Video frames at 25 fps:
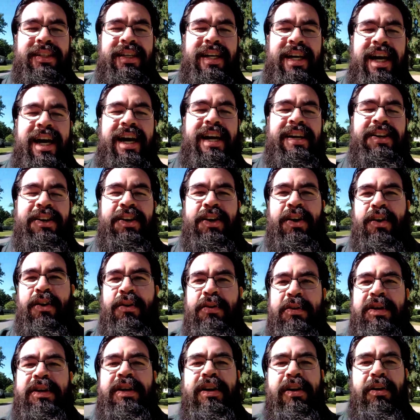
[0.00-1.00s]
And you
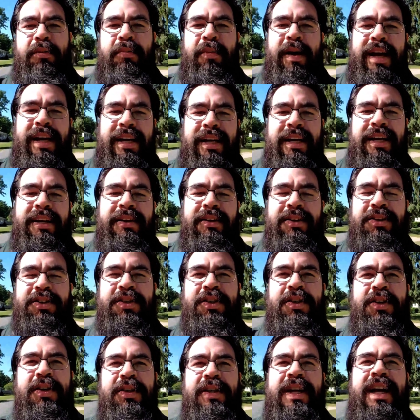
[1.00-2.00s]
need to make
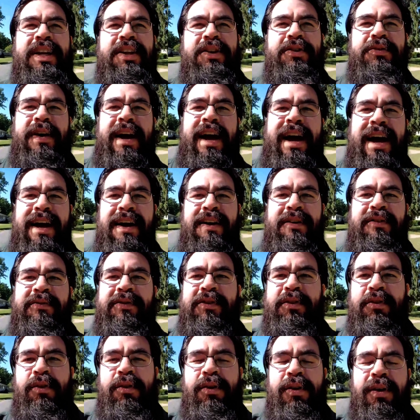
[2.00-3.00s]
sure that you have
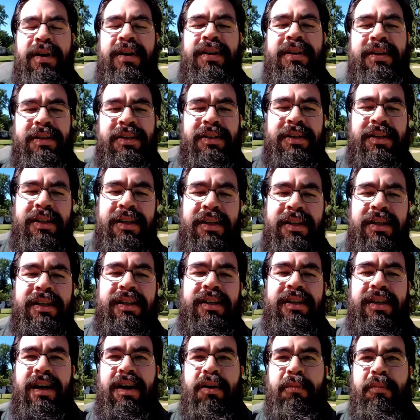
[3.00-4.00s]
your
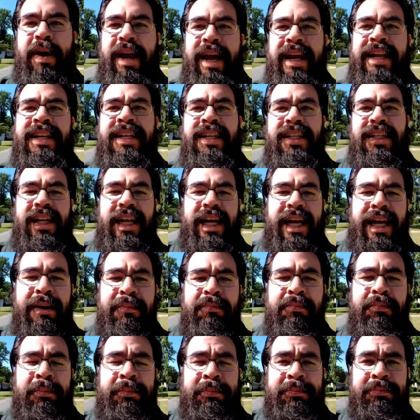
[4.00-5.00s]
main
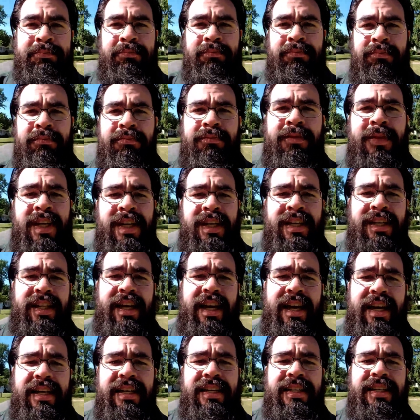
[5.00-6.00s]
claim,
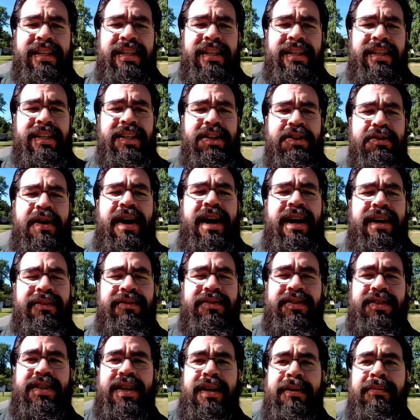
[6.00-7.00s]
that you
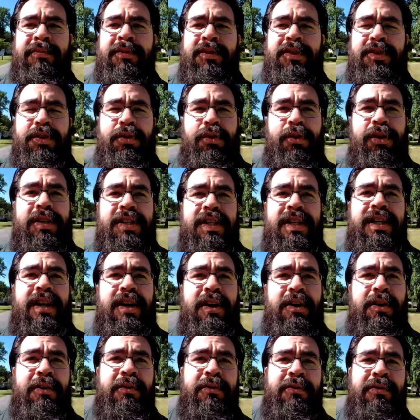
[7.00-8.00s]
have some sort
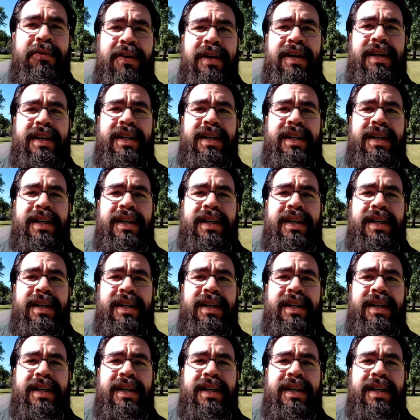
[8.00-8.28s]
of